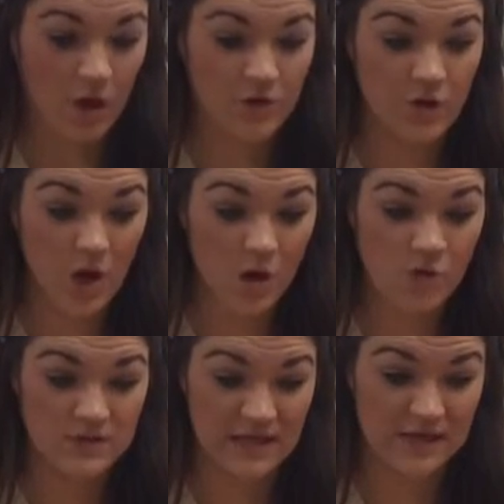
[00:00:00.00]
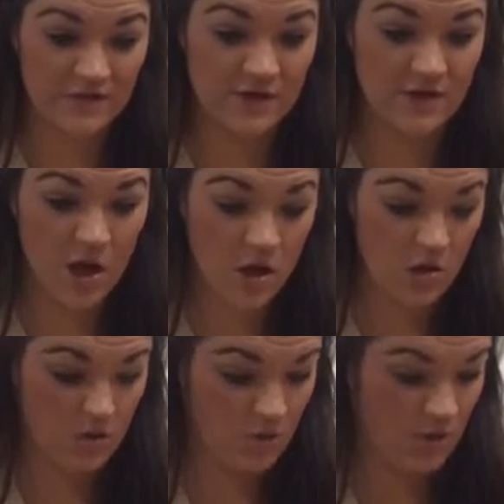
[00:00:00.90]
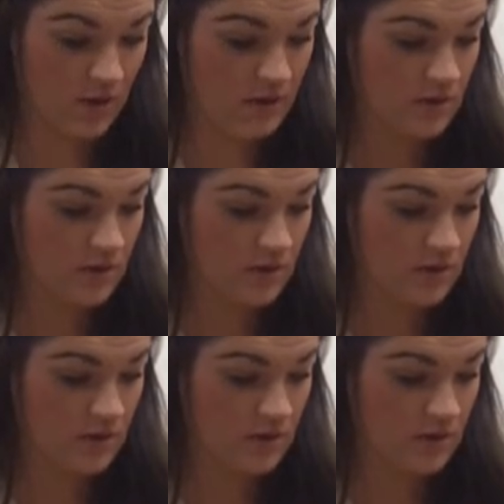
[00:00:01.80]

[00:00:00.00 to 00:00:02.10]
No, David, no.